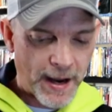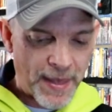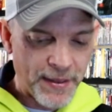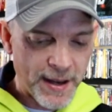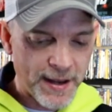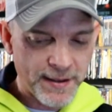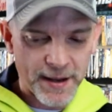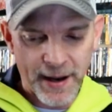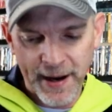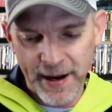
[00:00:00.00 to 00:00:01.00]
And then
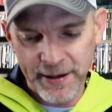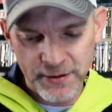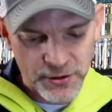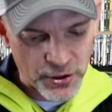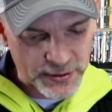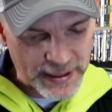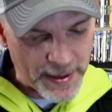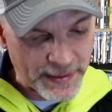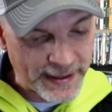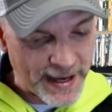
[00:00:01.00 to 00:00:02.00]
I took
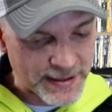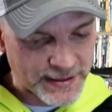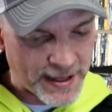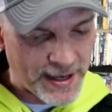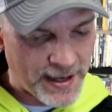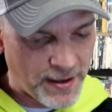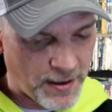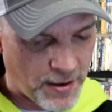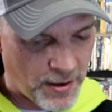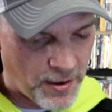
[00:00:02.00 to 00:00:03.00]
time the next
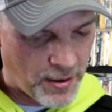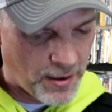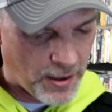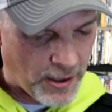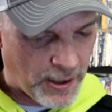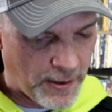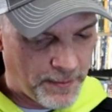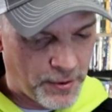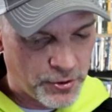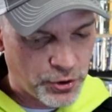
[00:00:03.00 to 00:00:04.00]
day
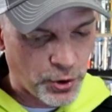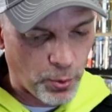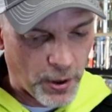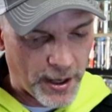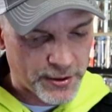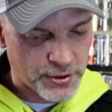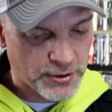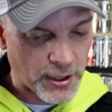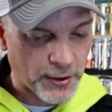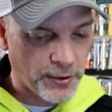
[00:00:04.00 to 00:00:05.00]
Um, to watch
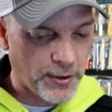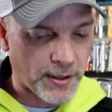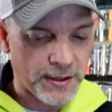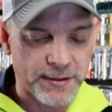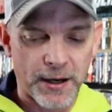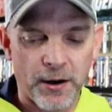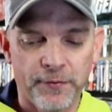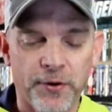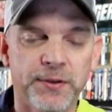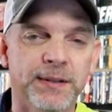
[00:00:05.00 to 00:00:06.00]
Tucker and Dale
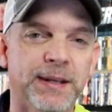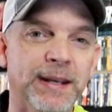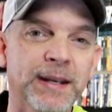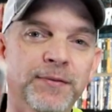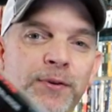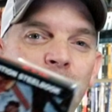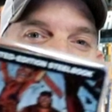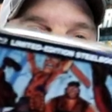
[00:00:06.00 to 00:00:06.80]
versus Evil,